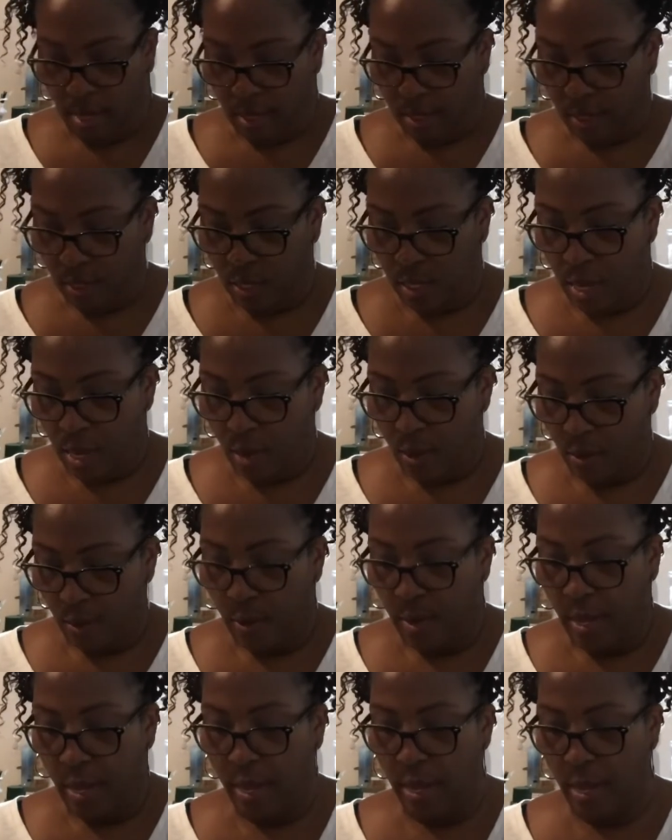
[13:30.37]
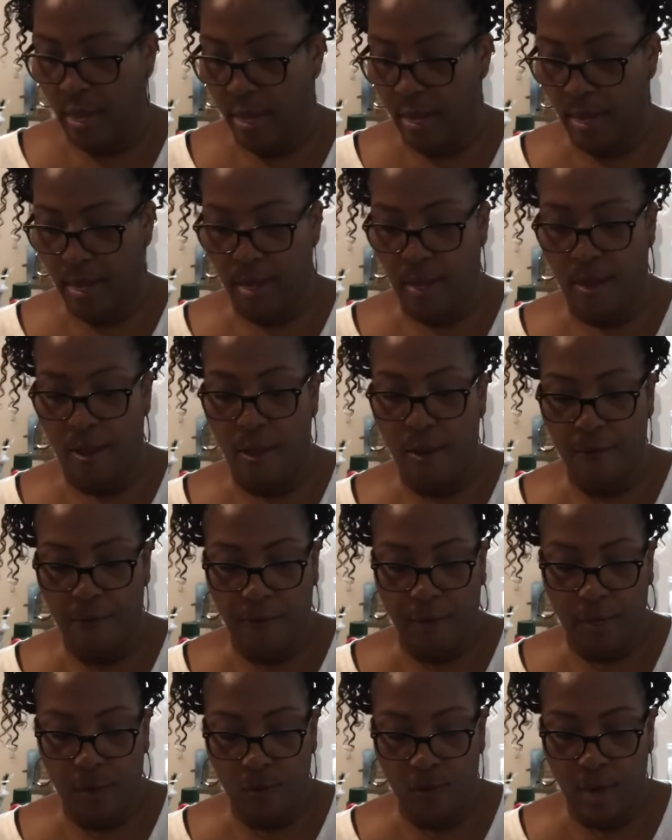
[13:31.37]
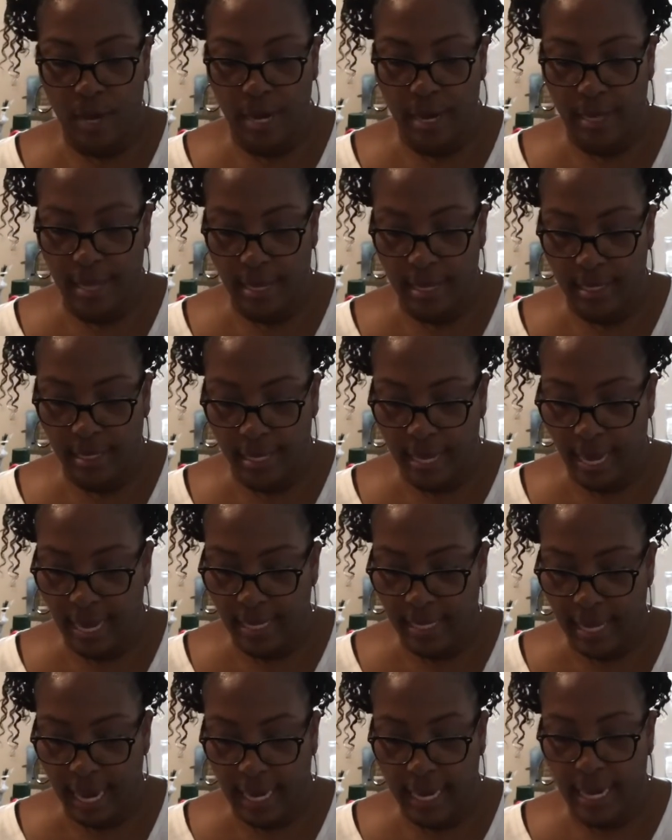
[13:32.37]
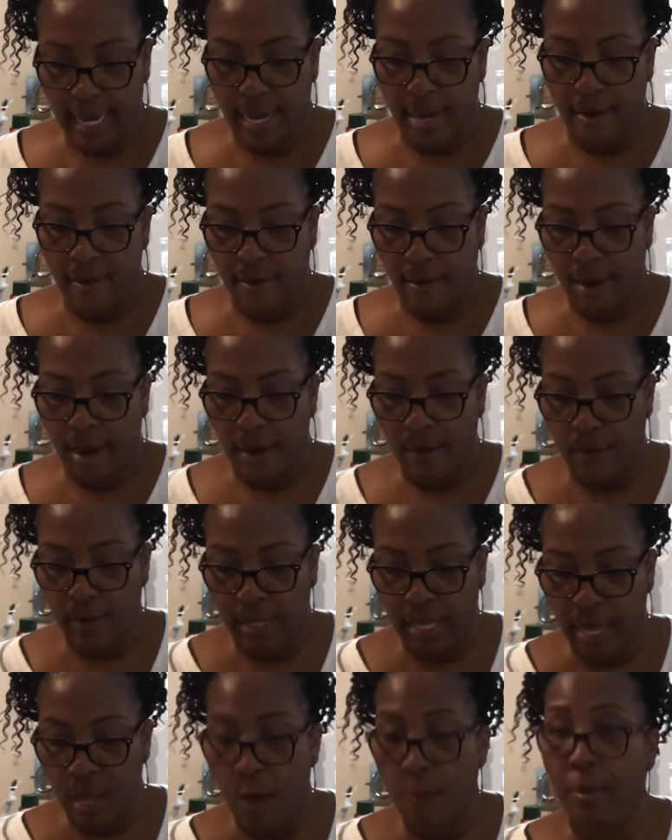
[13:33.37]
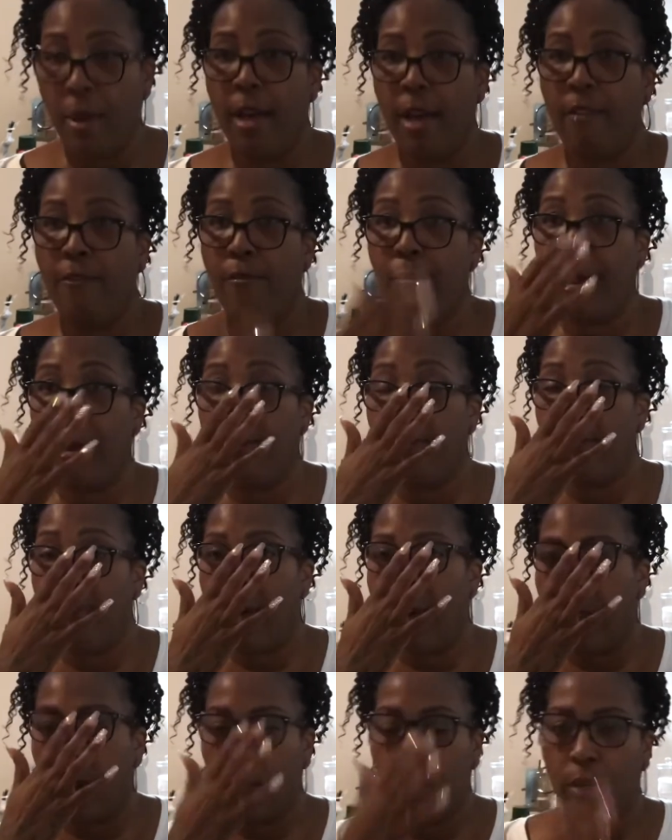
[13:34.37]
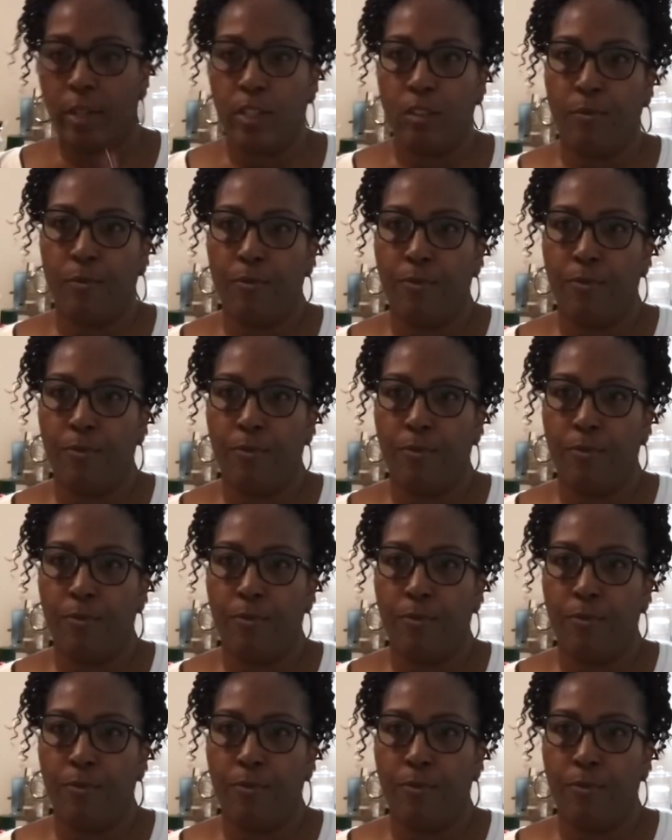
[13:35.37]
So hopefully one of these days I can get it right with the help of my followers.